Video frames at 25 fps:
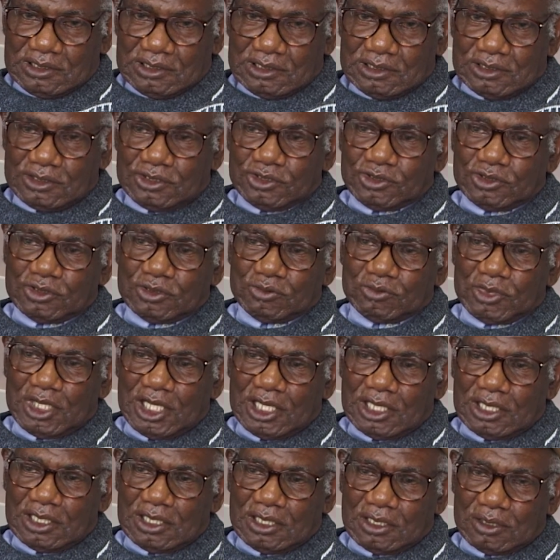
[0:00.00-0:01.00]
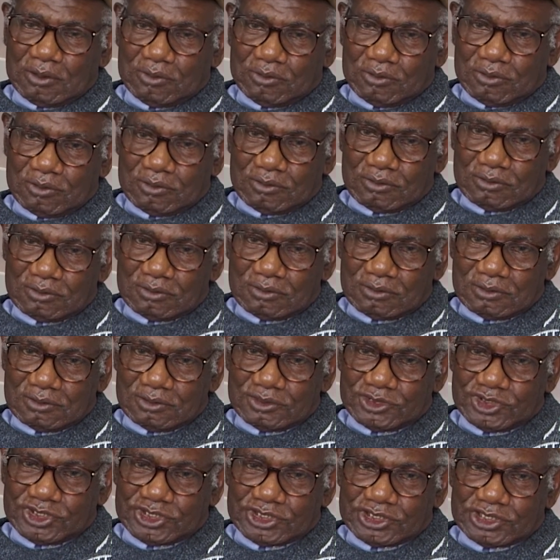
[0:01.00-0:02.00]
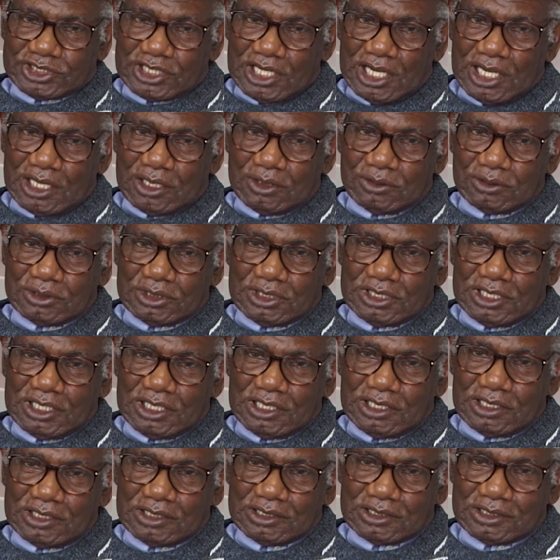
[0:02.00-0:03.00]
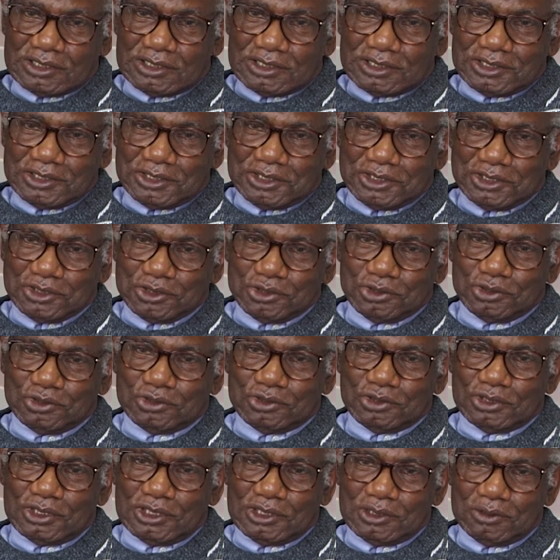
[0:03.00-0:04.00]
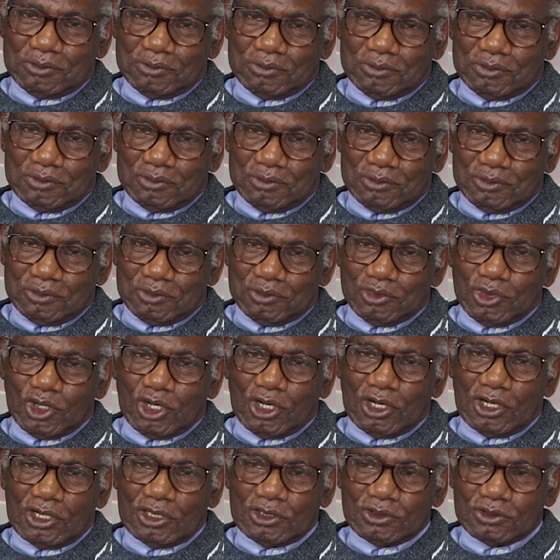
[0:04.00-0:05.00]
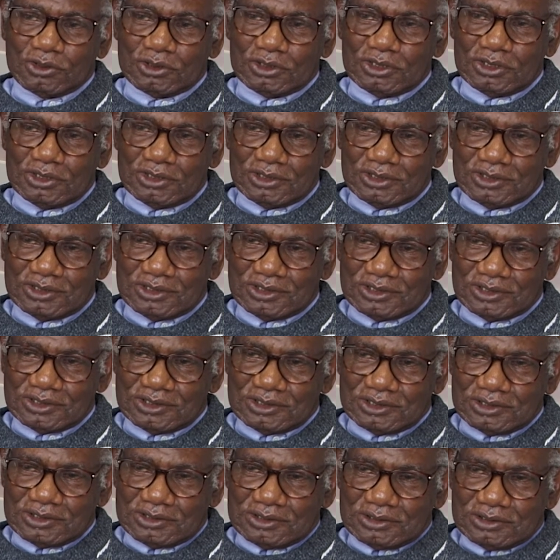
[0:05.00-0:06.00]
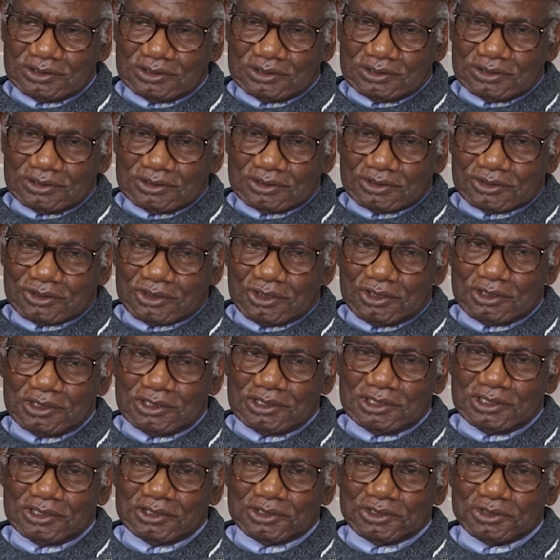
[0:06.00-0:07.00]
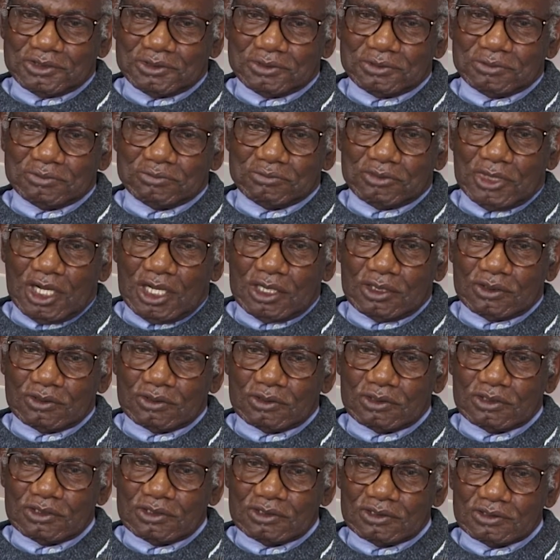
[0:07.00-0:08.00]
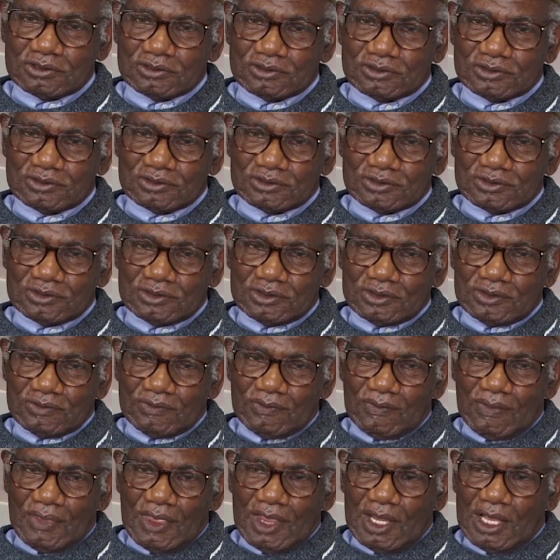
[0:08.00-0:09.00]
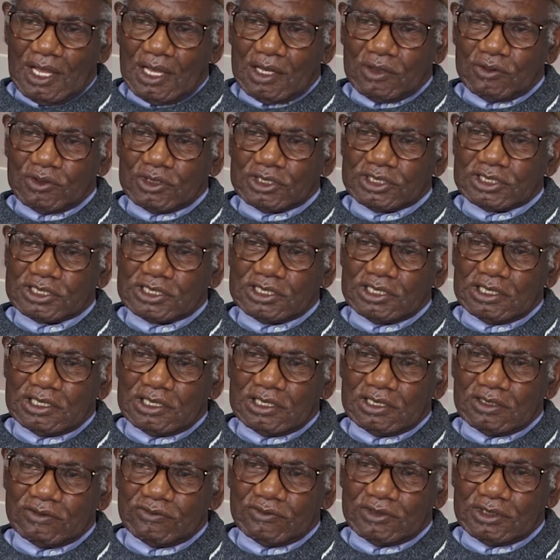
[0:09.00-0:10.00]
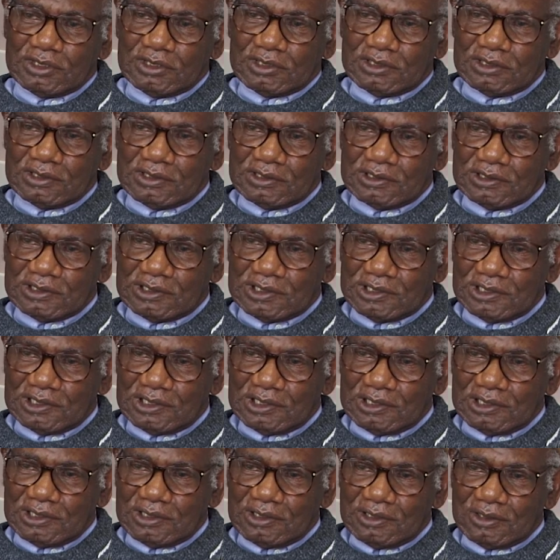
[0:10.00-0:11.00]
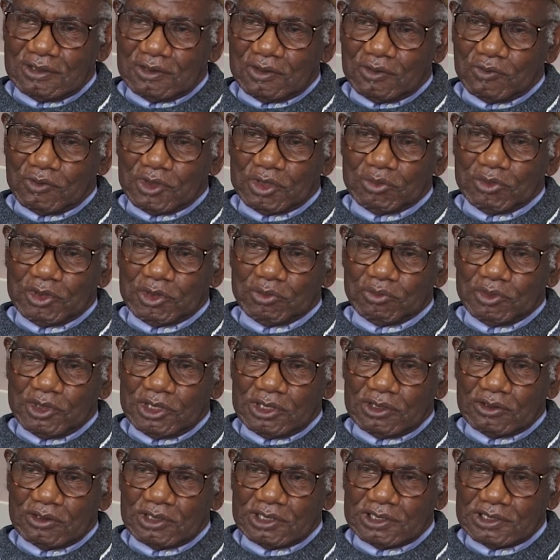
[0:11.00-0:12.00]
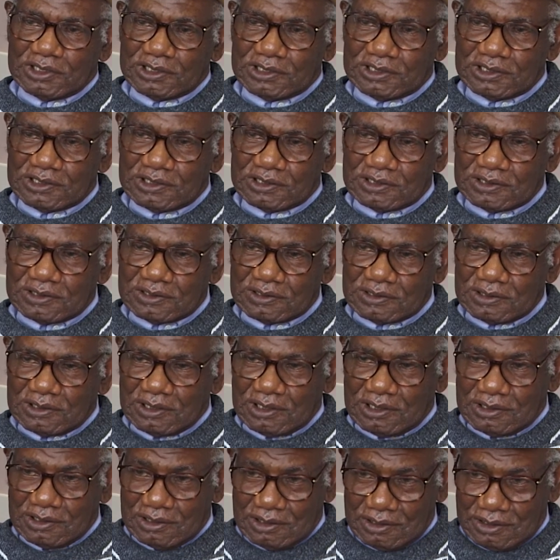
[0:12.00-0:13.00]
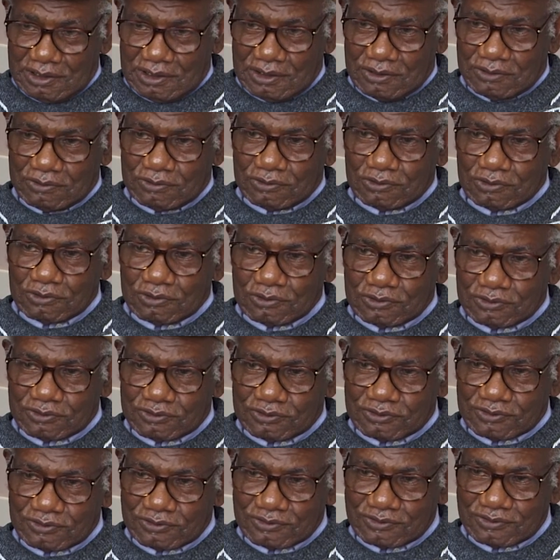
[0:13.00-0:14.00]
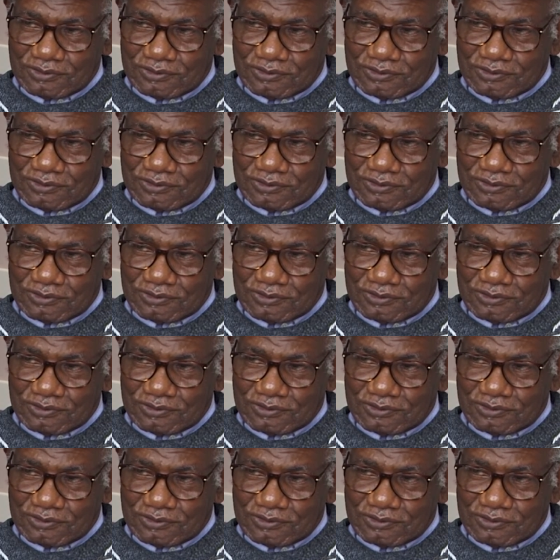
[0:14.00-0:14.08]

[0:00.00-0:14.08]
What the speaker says: and during my childhood days to boyhood, turning into manhood, I was still living with my parents under their roof.